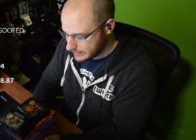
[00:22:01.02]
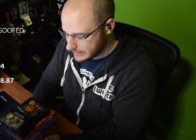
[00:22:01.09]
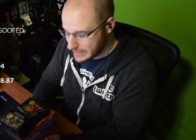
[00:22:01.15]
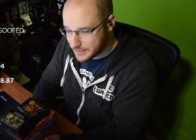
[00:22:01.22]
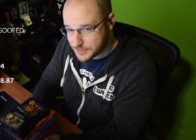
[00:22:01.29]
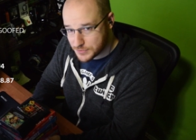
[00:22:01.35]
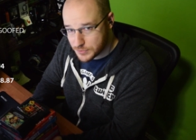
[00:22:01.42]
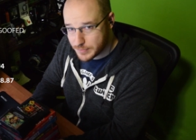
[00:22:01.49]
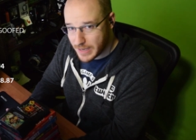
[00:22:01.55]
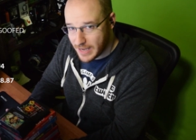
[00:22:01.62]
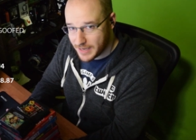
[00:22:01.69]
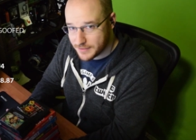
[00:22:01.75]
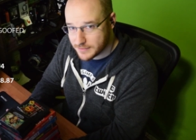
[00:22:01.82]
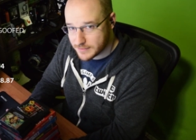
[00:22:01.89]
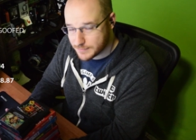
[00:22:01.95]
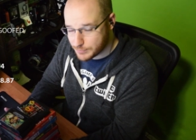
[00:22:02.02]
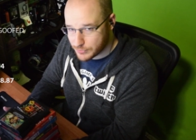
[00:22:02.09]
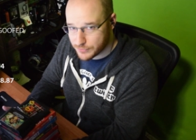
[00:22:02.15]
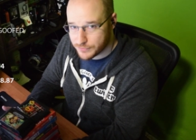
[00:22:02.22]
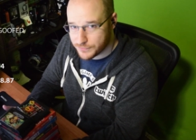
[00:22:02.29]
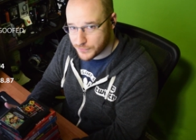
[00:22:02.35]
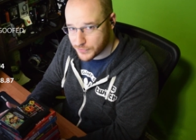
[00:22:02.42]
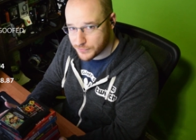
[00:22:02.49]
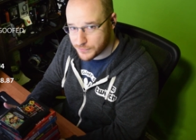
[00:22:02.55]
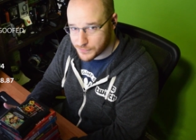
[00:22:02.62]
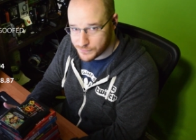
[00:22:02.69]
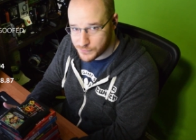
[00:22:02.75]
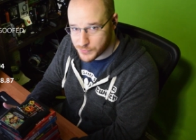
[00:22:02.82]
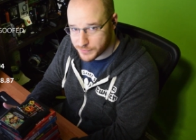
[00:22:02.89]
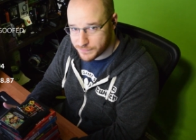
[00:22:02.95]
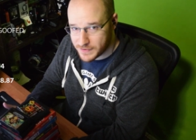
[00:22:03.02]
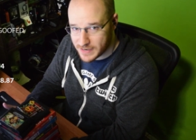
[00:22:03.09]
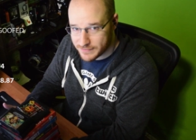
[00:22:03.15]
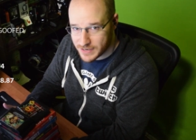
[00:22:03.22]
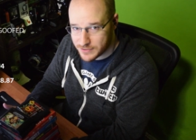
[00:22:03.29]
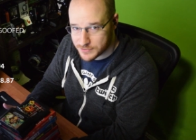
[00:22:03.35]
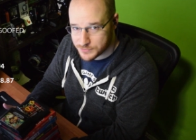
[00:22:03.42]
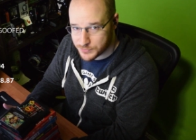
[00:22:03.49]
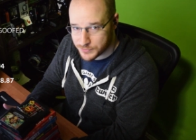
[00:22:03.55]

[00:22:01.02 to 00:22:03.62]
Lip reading: Not too bad for 4 to 5 hours